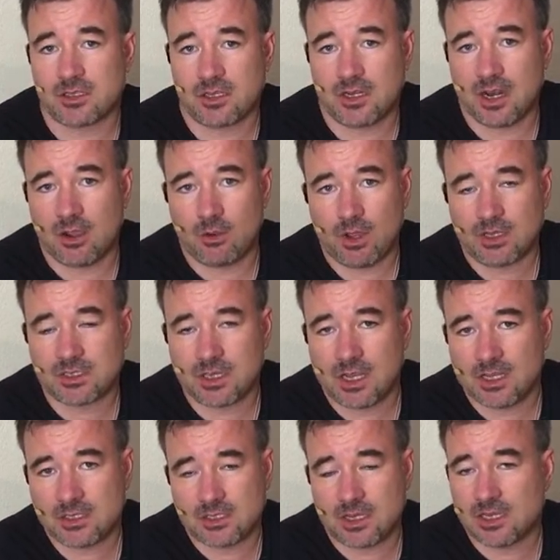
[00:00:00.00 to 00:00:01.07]

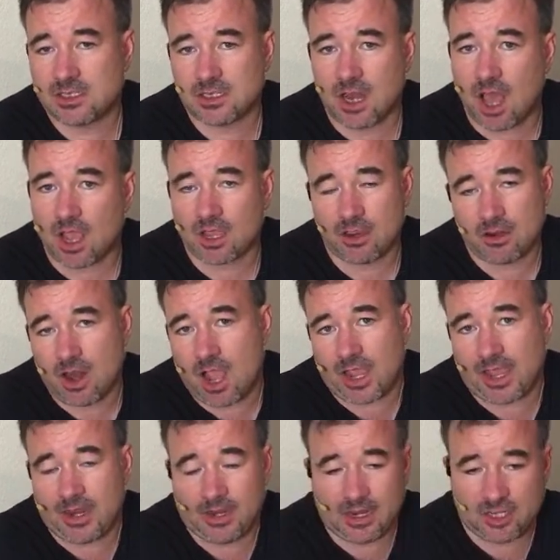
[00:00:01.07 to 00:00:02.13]
It's not, you're not
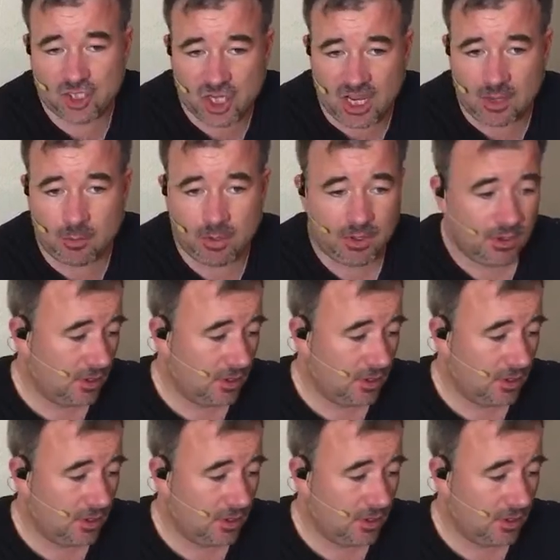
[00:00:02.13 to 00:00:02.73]
getting it cheap,